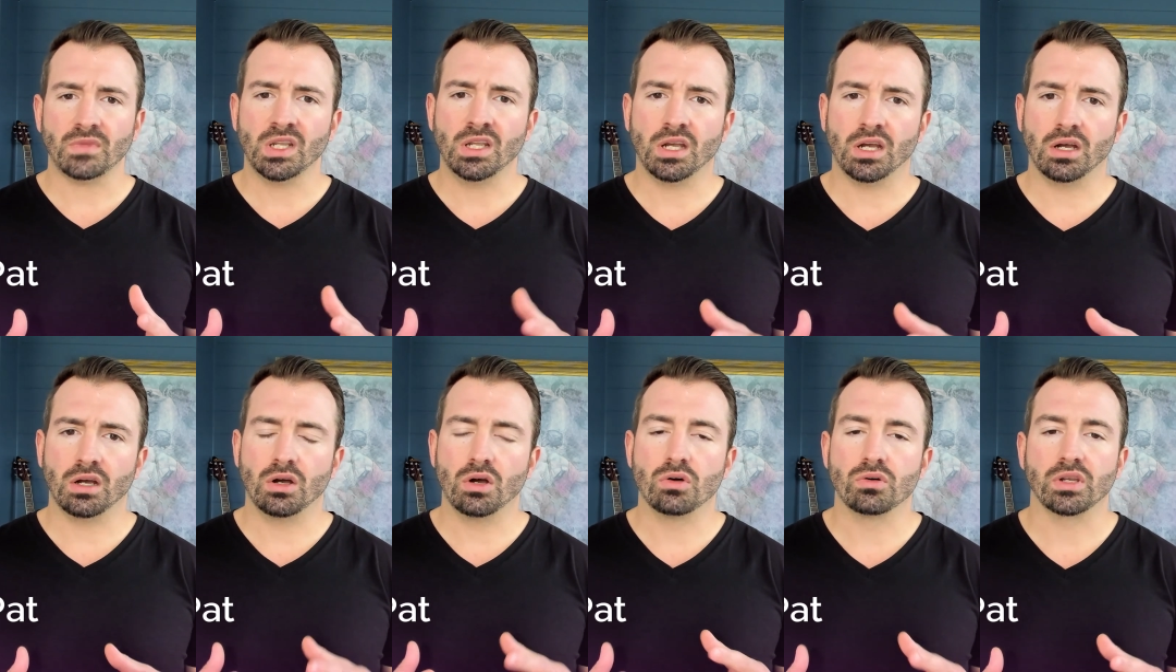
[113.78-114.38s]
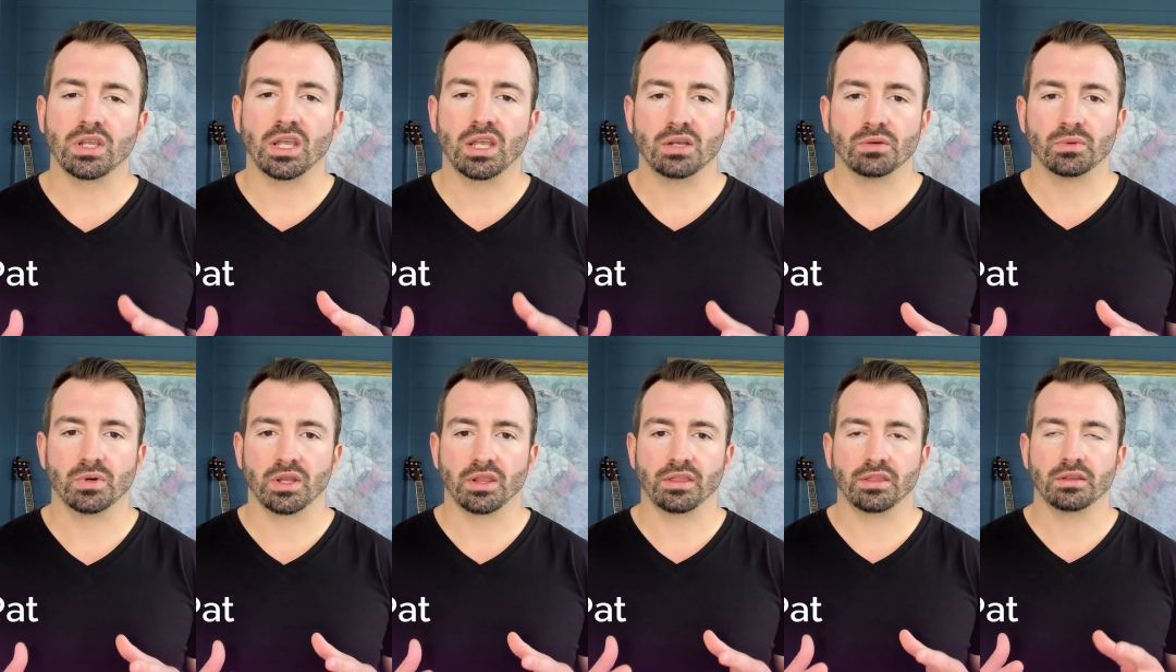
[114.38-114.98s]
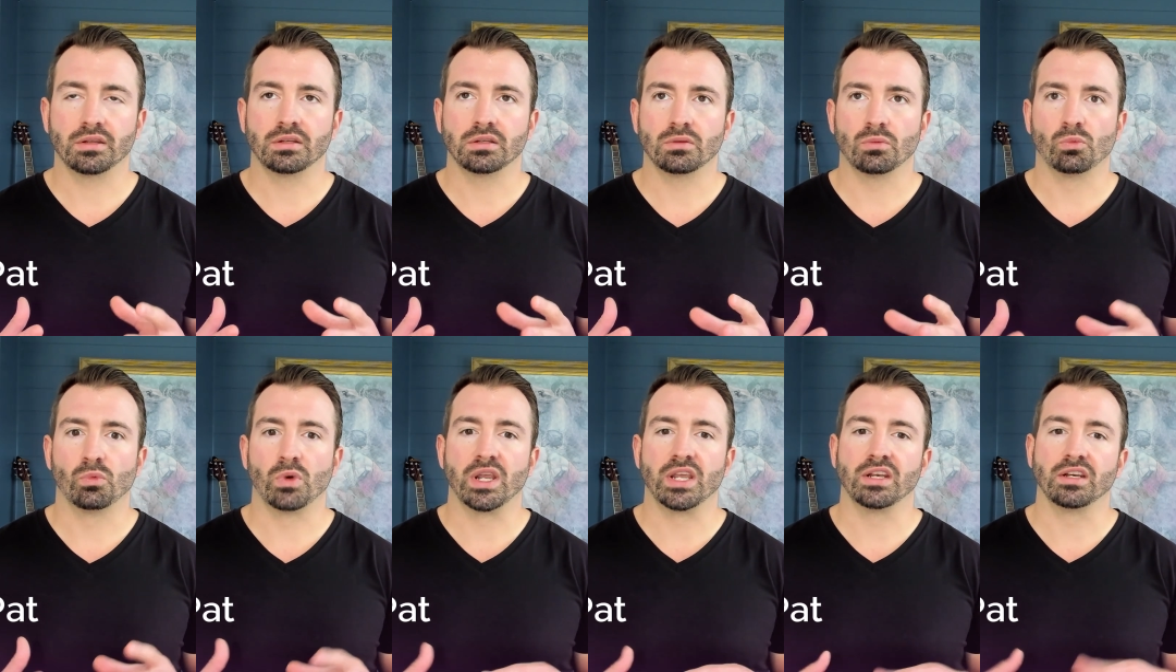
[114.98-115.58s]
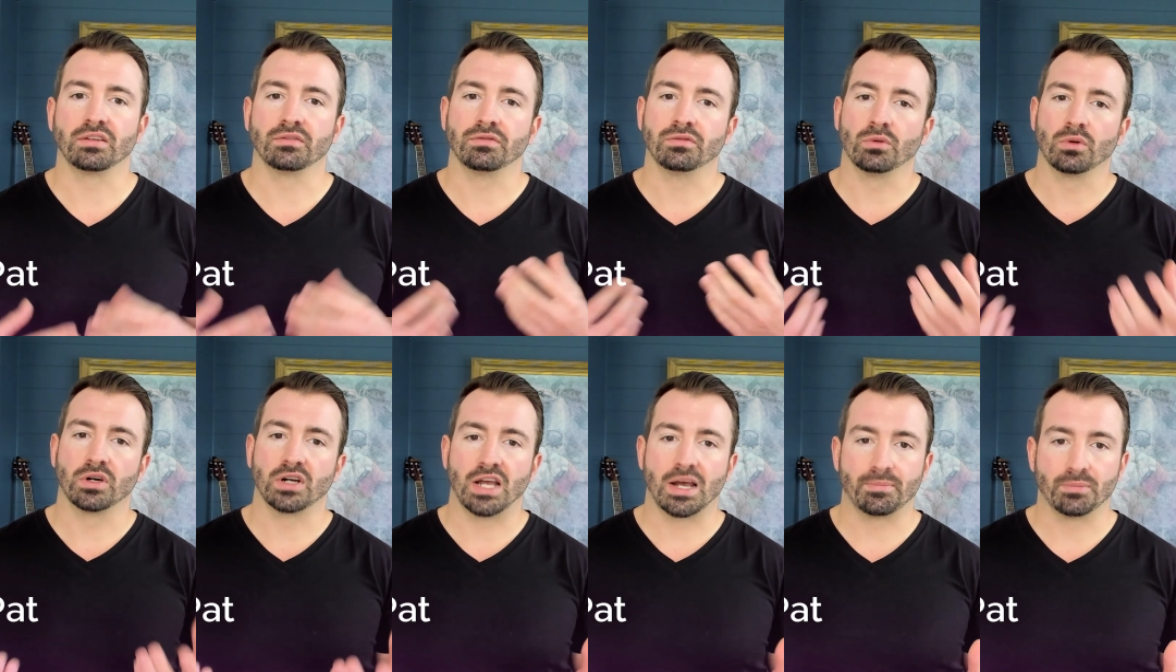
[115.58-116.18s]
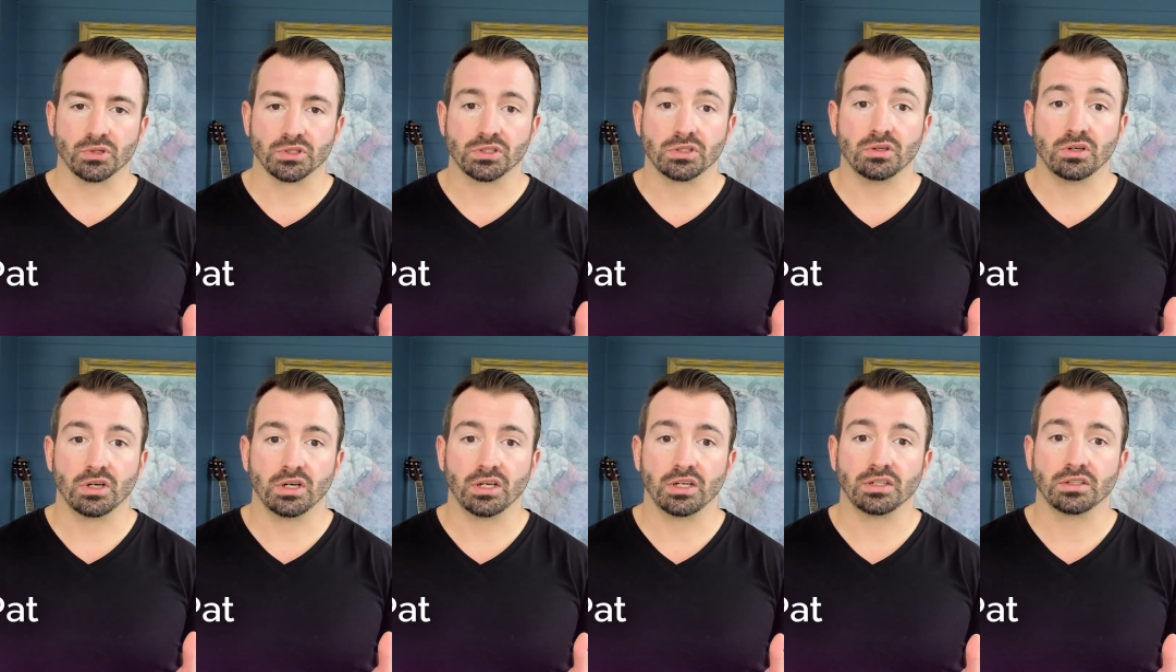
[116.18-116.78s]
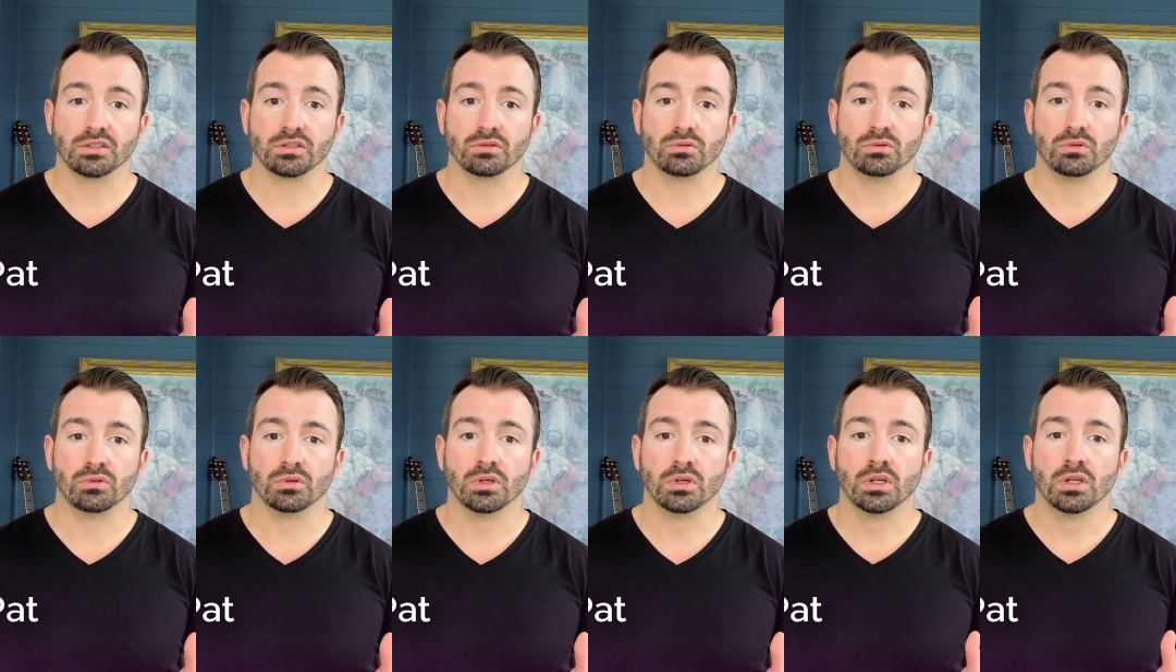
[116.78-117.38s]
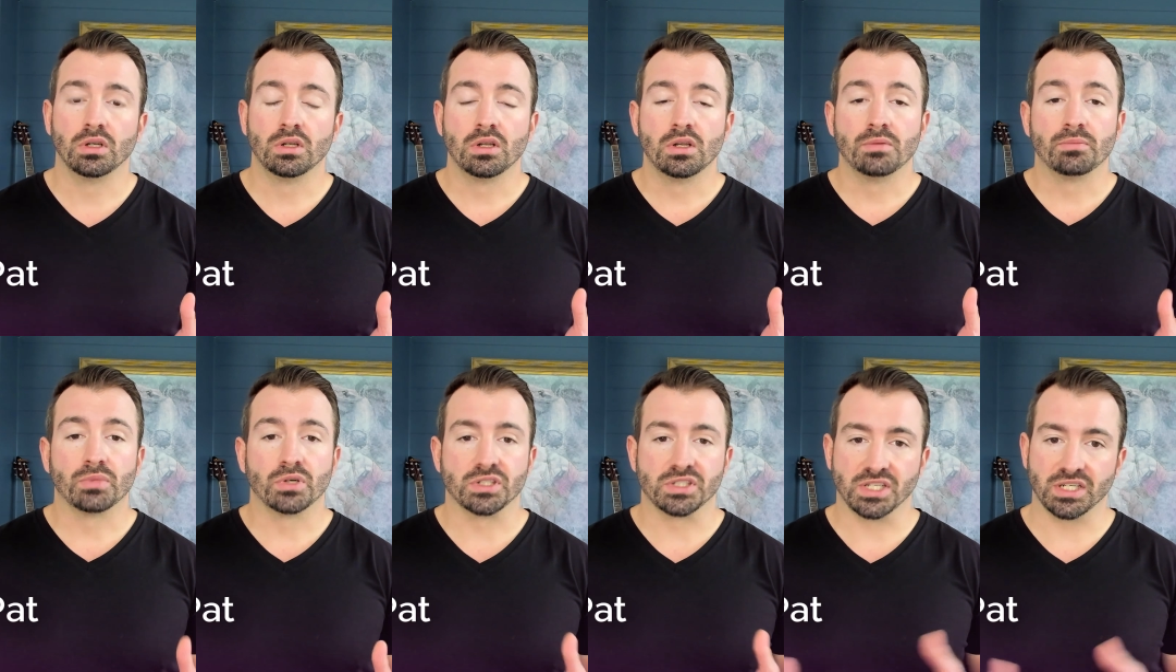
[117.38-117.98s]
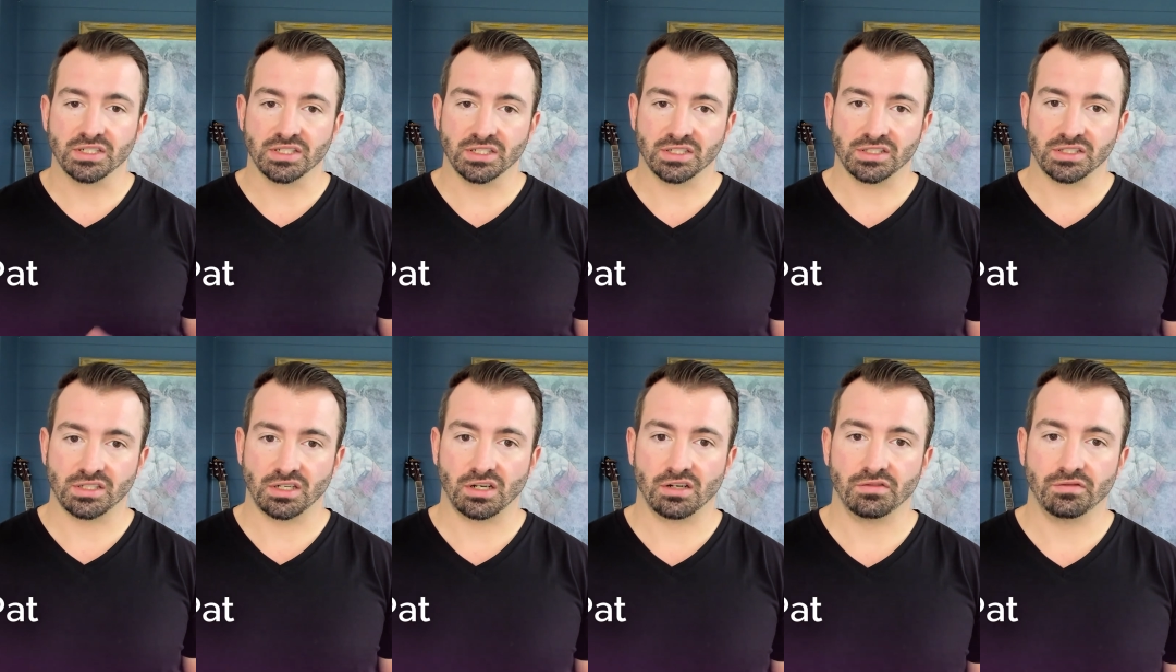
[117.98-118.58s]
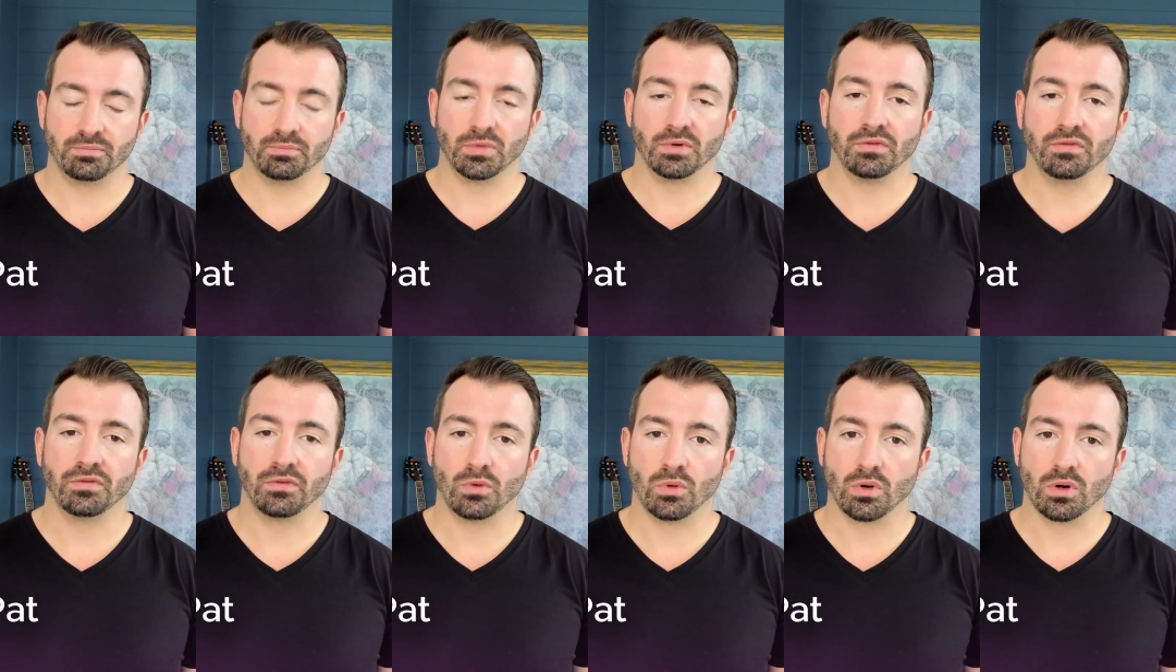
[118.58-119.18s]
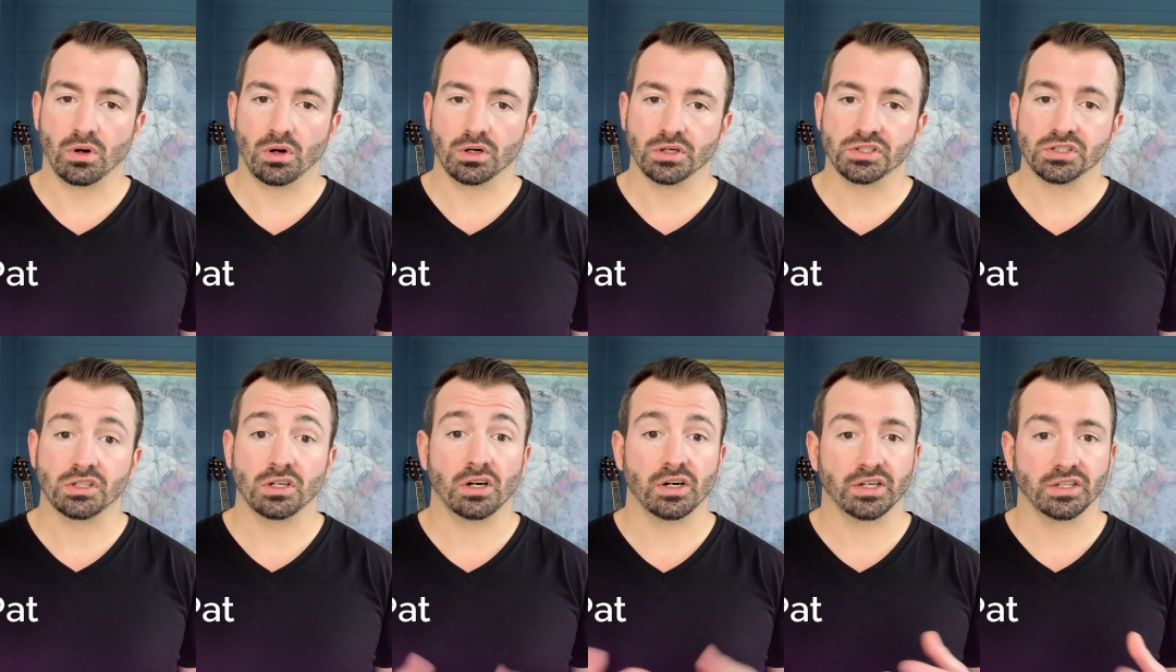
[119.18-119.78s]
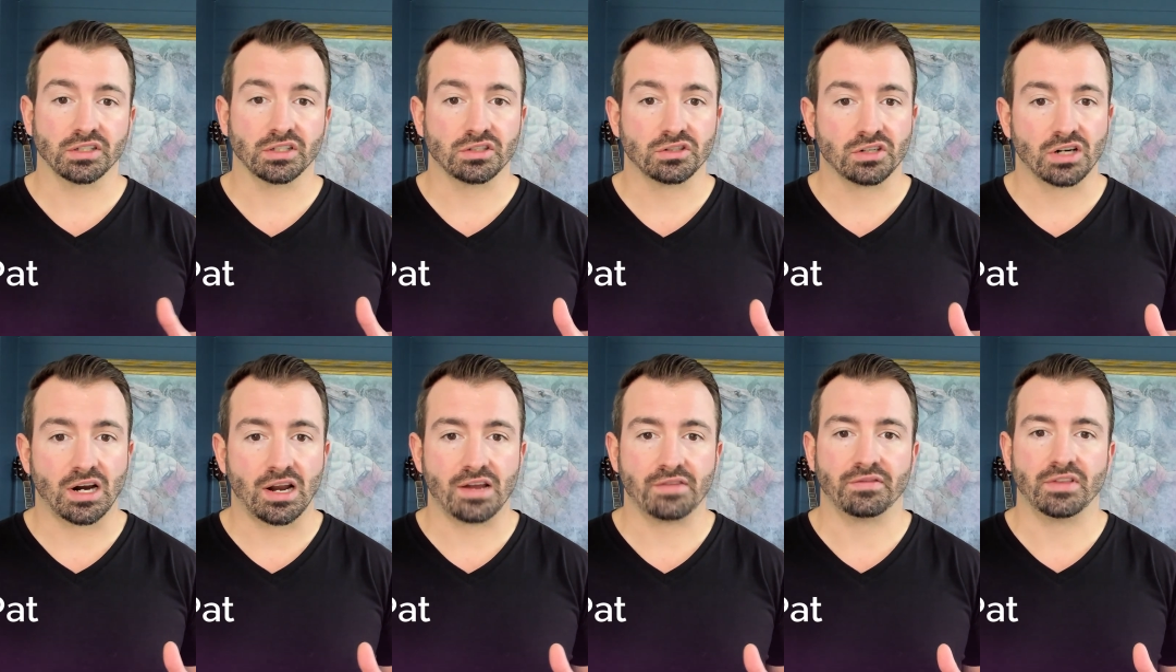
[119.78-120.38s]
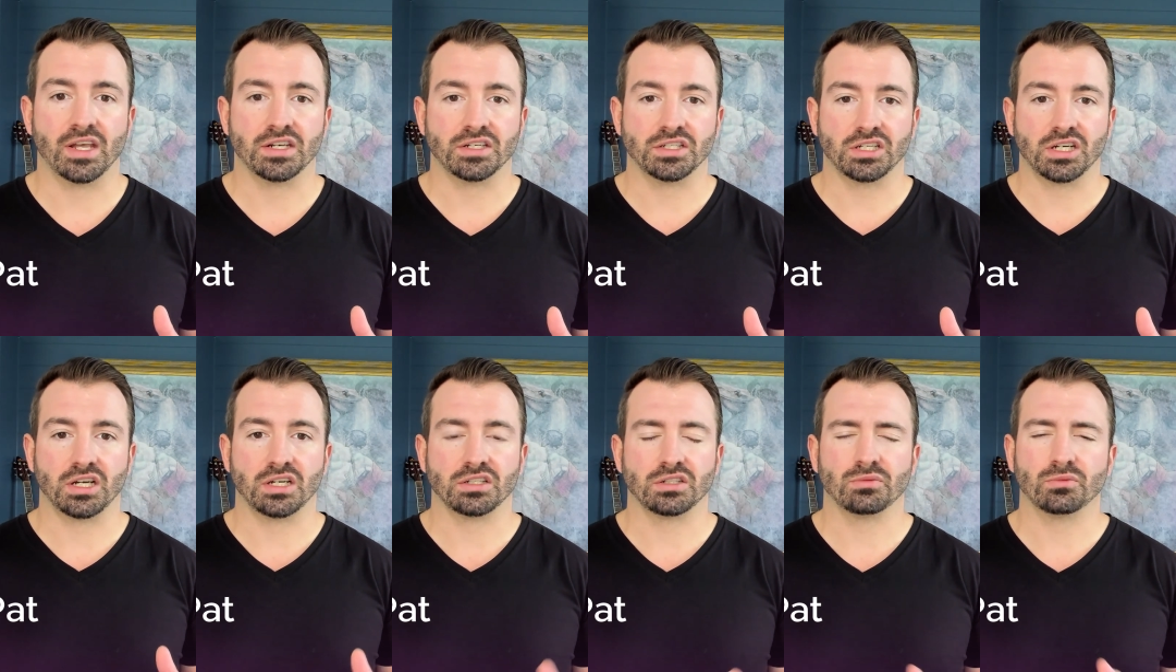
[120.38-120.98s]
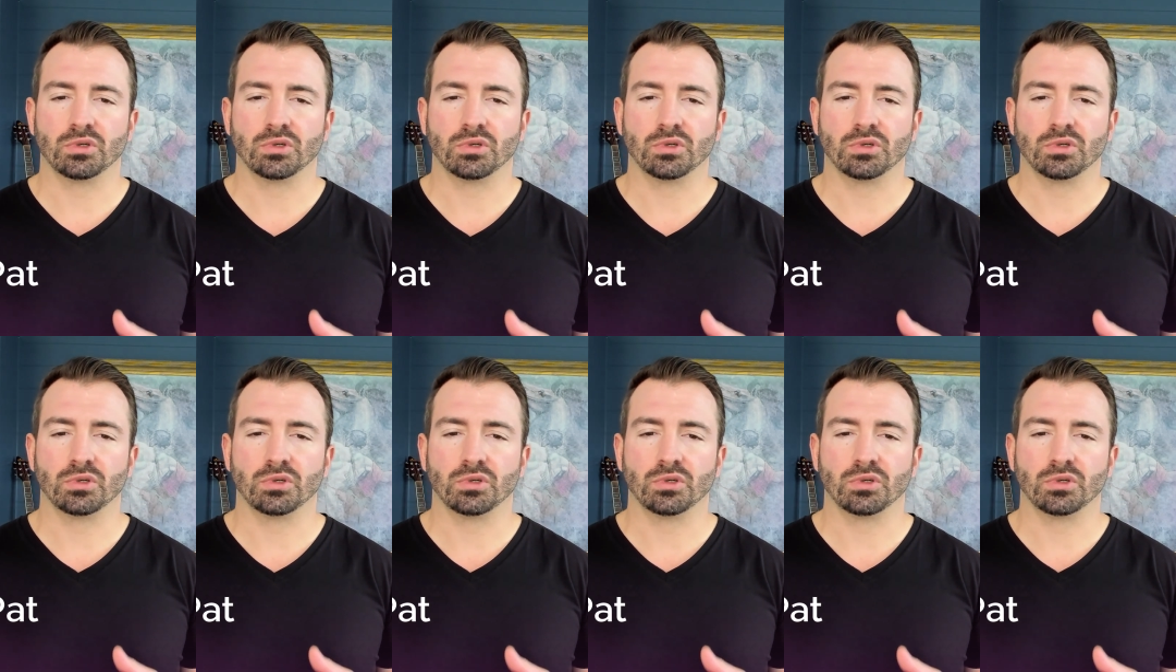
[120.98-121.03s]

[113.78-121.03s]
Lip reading: okay with waiting for an opportunity to present itself before starting to drive that change.